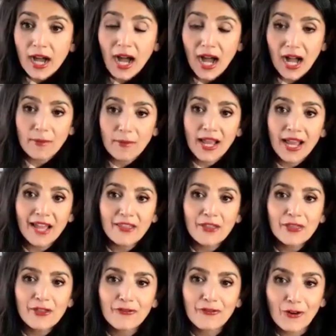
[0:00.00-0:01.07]
And
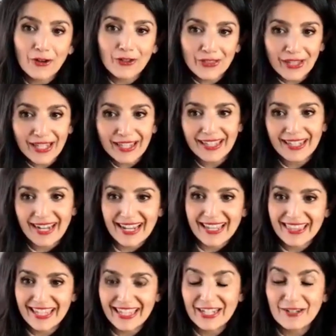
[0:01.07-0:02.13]
then the fourth thing that I
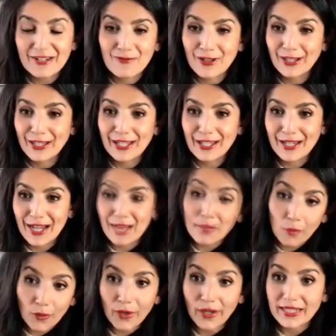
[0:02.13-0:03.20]
think is really
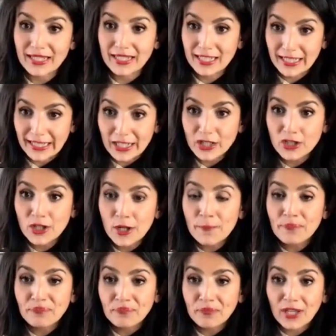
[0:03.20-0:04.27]
important to teach
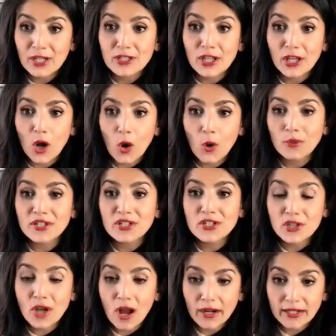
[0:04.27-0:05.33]
is they always
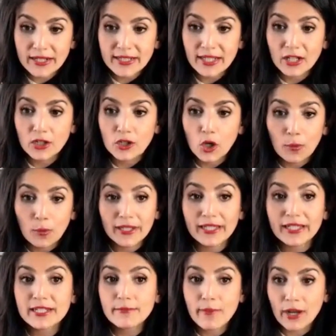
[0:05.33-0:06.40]
taught us that
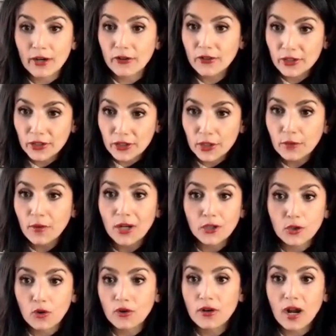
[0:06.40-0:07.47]
nobody is better than you and
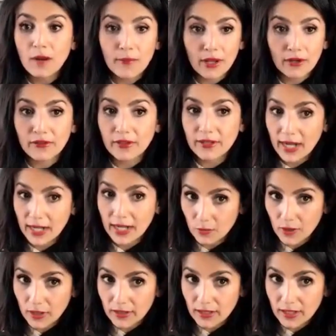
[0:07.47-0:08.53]
you're not better than
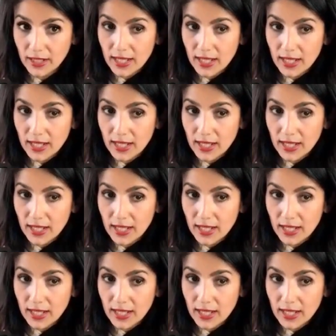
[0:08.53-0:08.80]
anyone.